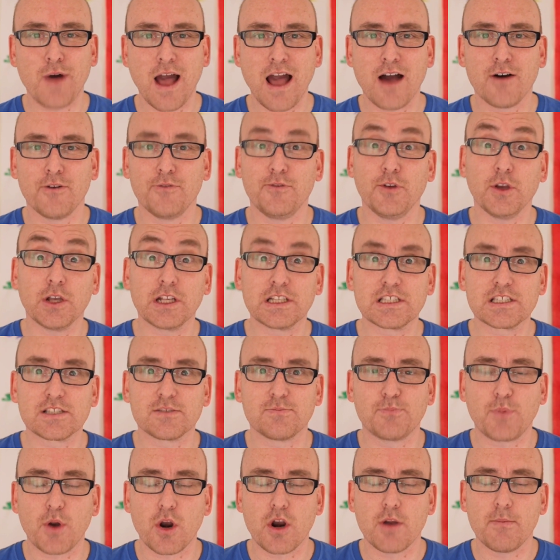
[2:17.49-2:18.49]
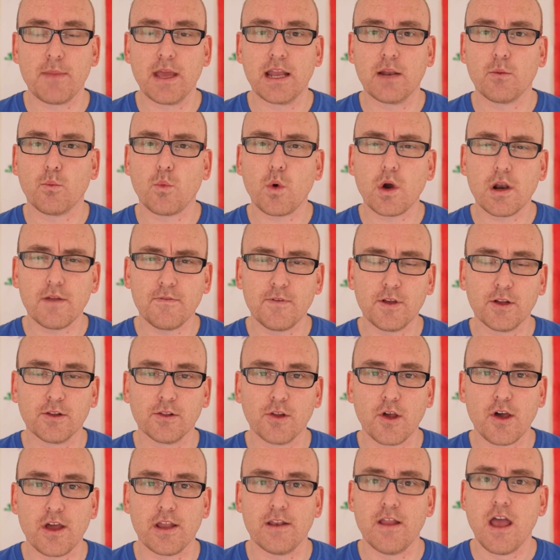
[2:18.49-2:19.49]
How have you experimented? What have you
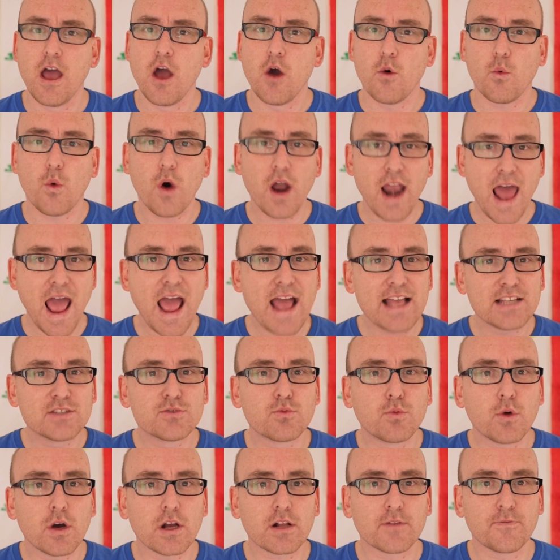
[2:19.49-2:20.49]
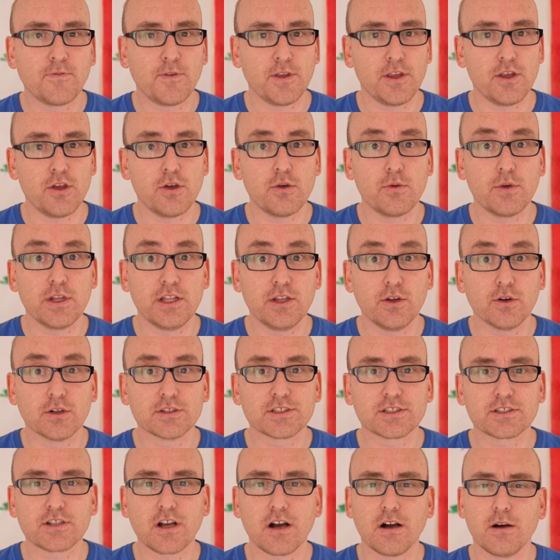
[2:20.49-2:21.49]
learned? What has worked for you in your
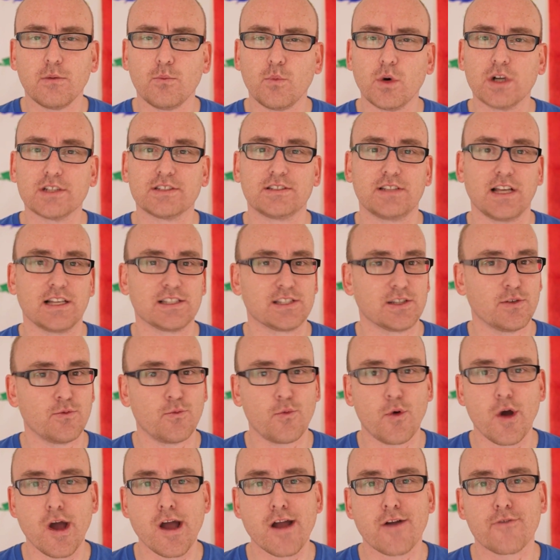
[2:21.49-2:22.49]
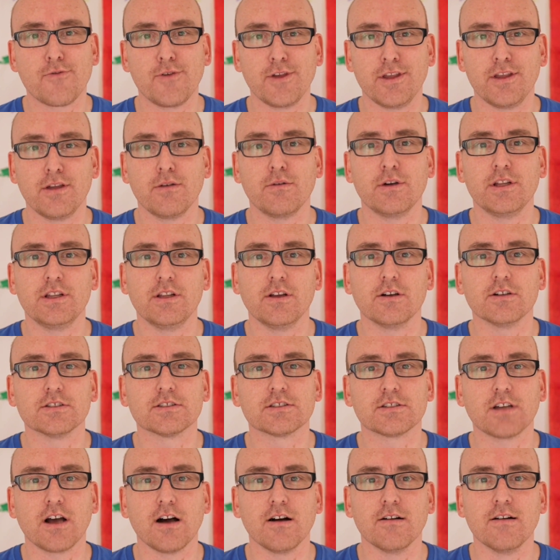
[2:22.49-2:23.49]
style and what doesn't work for you in your
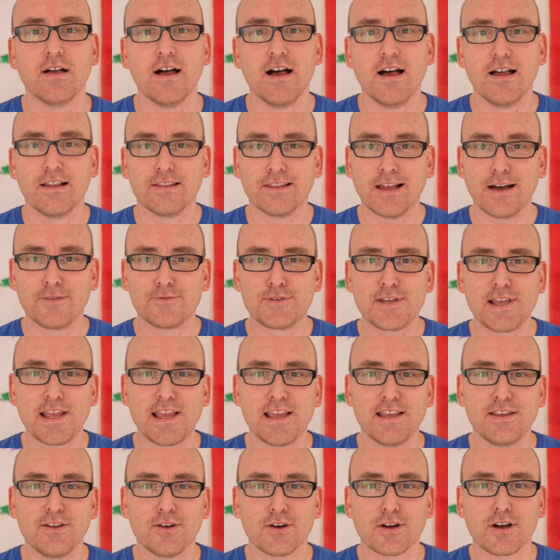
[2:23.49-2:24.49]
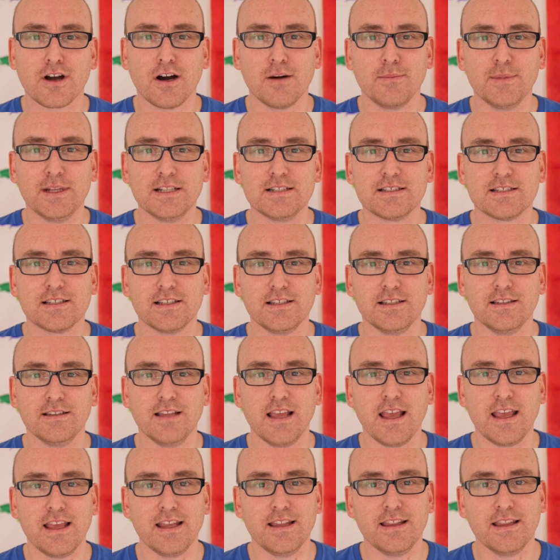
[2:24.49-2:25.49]
style? Love to hear your comments
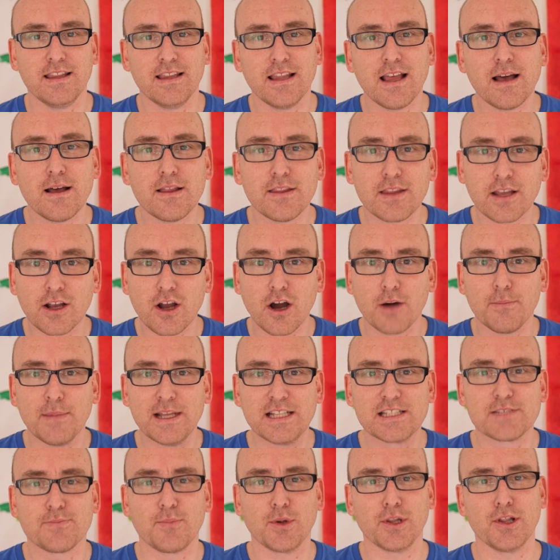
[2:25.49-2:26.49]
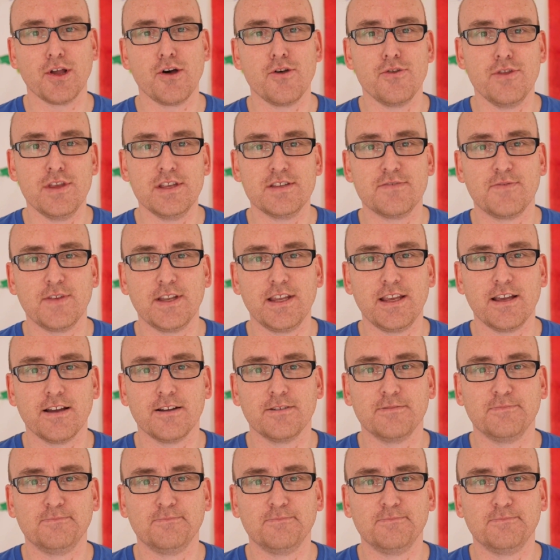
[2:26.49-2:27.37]
in the comments below this video.